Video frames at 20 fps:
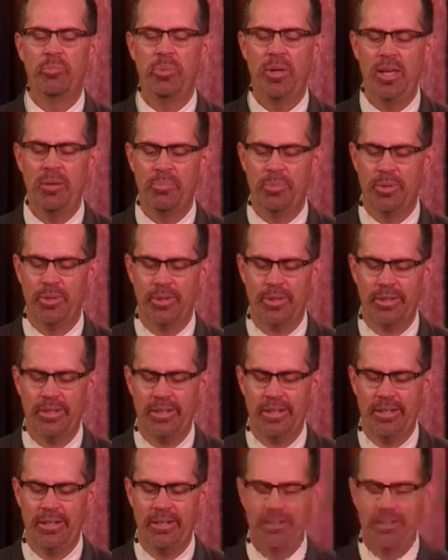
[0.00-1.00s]
of people
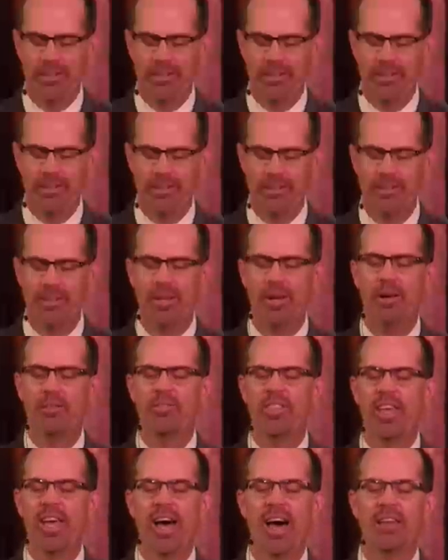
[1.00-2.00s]
who
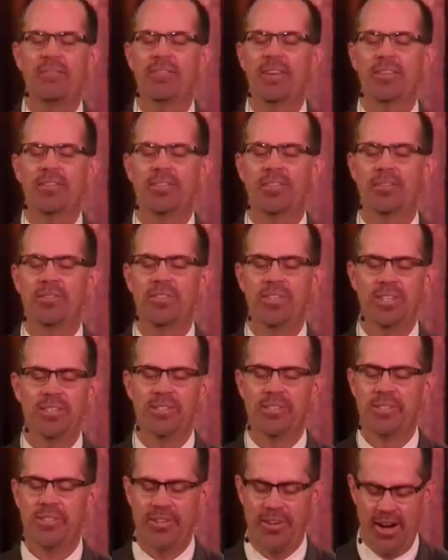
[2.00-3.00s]
love the advents of
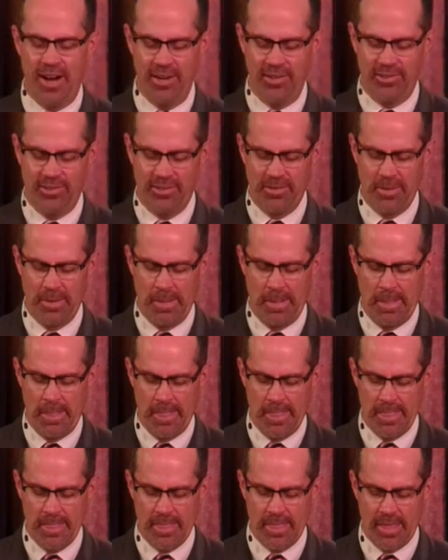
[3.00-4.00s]
Jesus Christ.
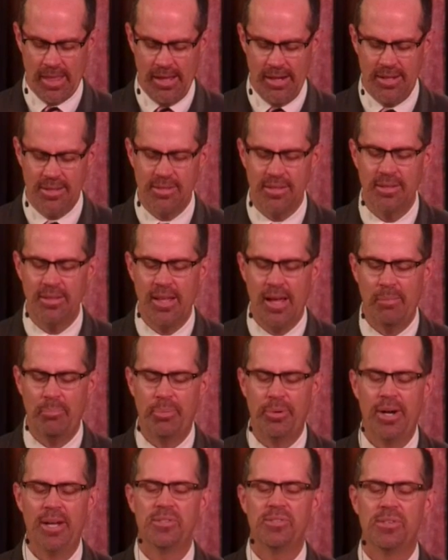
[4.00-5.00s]
And it's in
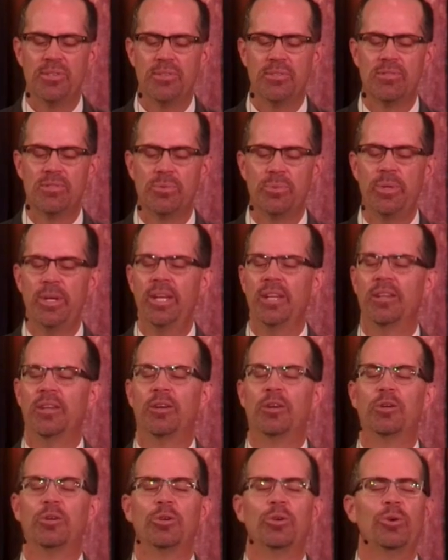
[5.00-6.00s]
that precious, sweet,
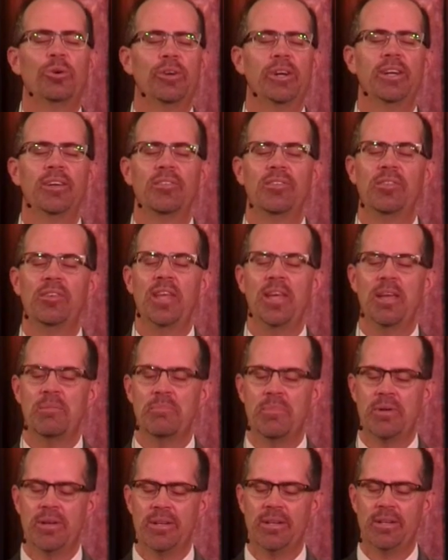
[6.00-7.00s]
glorious
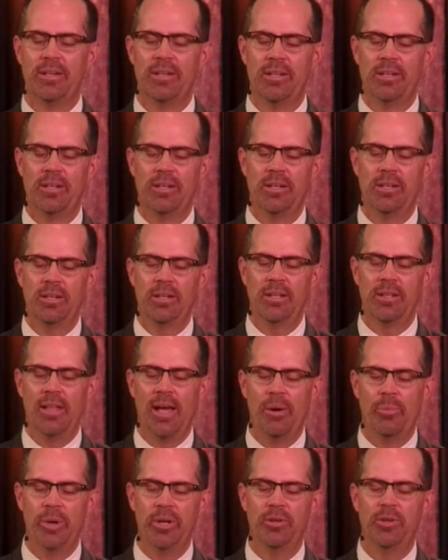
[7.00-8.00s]
name
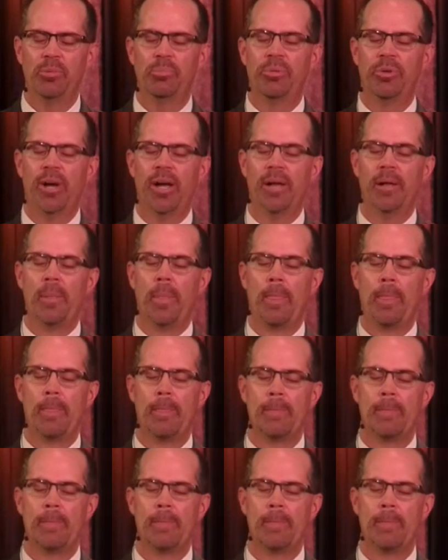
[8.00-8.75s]
that we do pray.